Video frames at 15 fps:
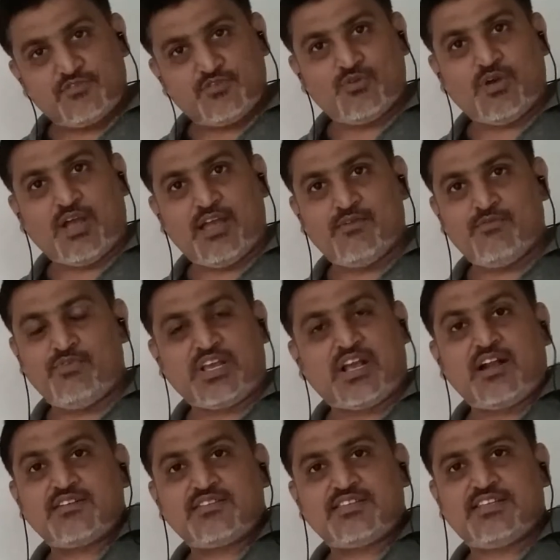So we
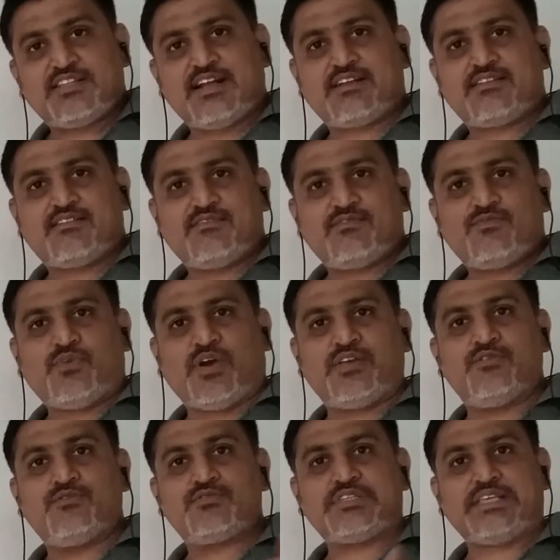can't say that
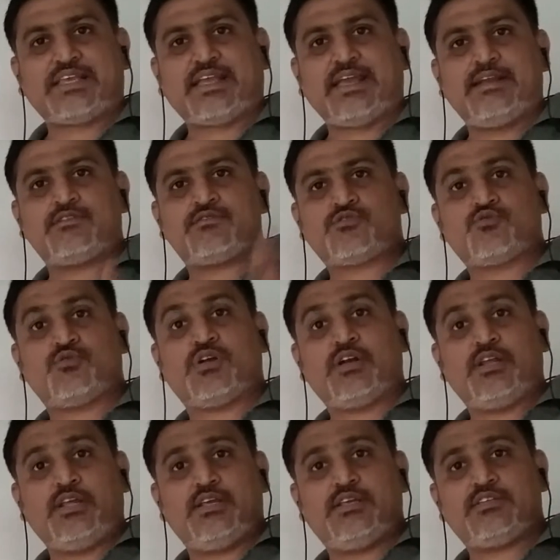5 seconds
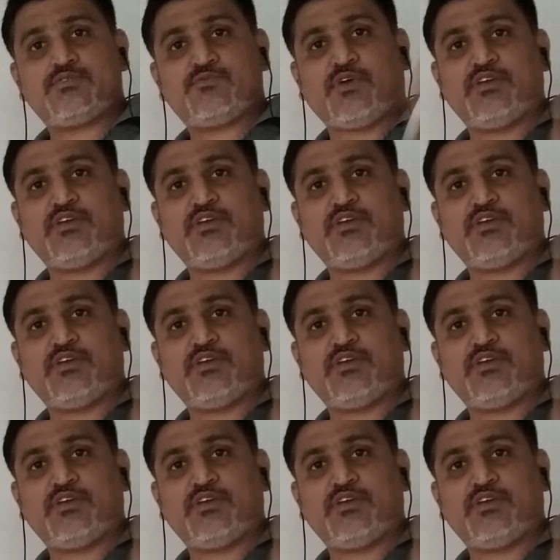toward east,